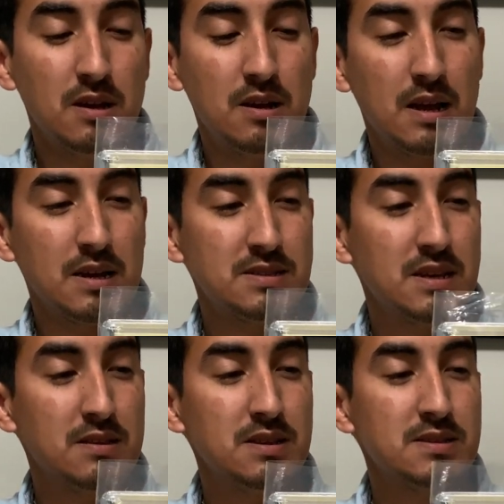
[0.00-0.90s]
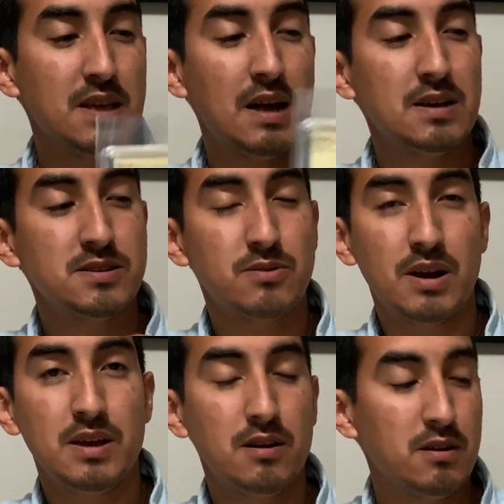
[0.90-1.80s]
Like I said, these guys
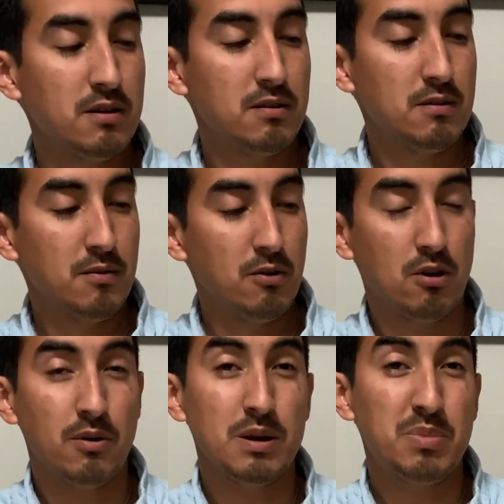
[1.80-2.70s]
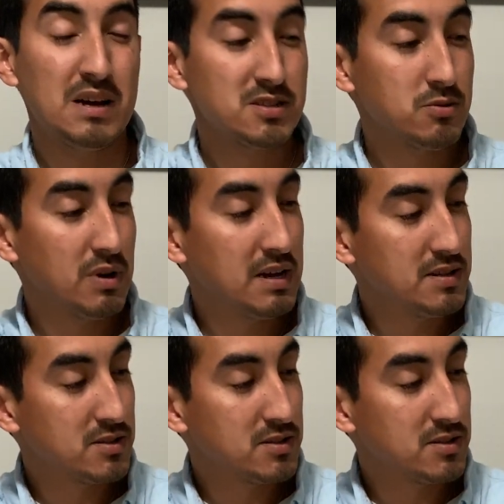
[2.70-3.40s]
right here are already passed away.